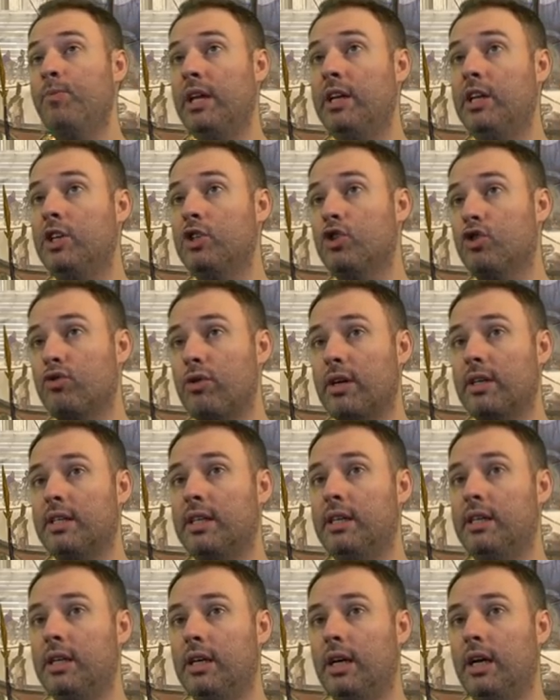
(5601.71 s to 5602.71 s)
In
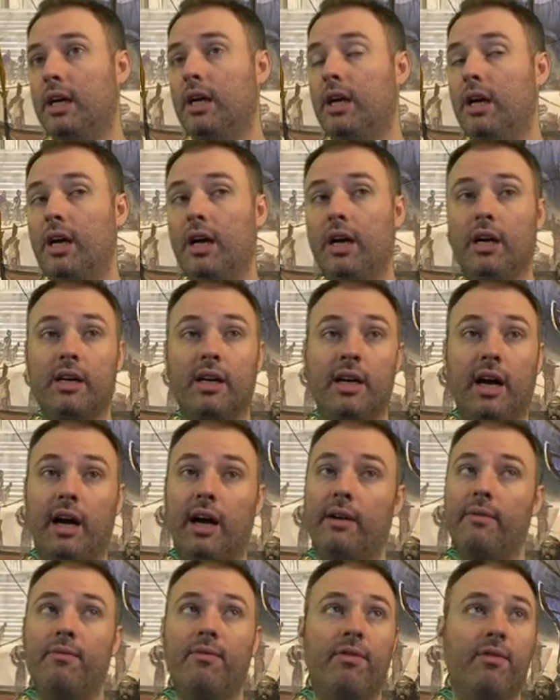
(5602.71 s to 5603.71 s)
Constructed, oh
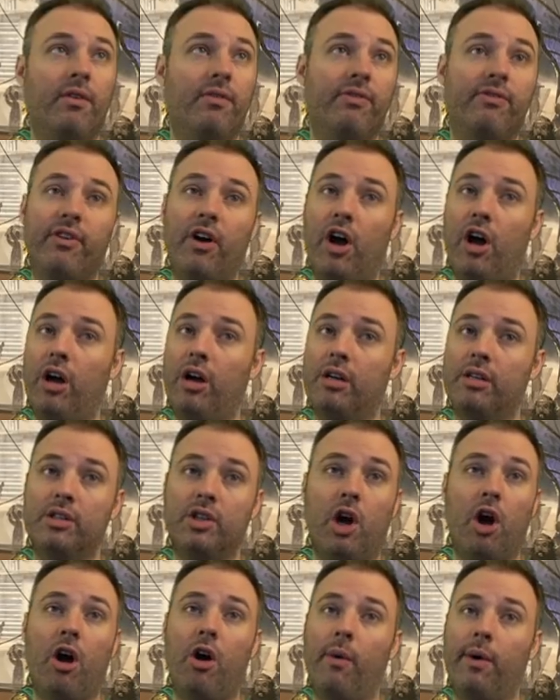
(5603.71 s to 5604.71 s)
god,
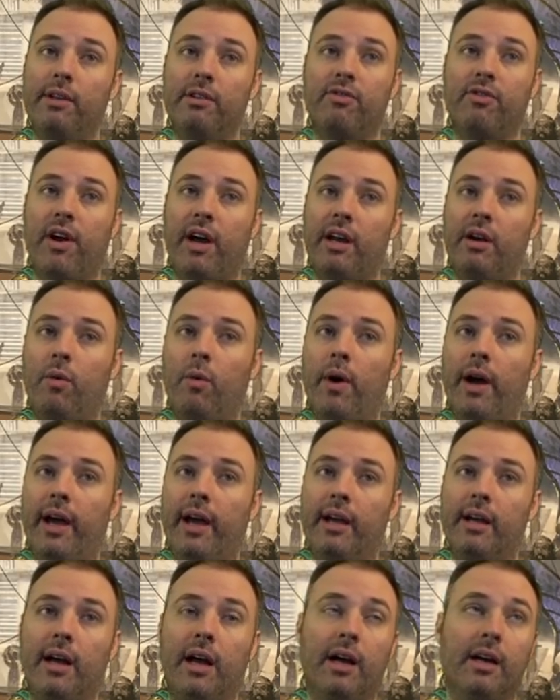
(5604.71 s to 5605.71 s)
fogs always find a
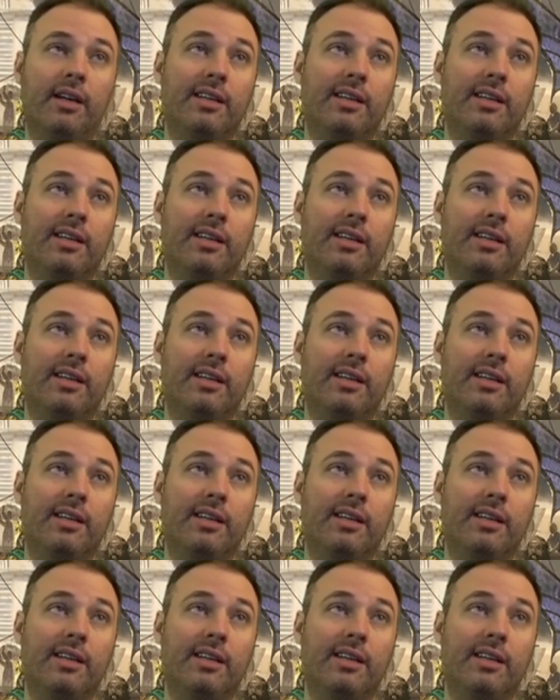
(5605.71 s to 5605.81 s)
way.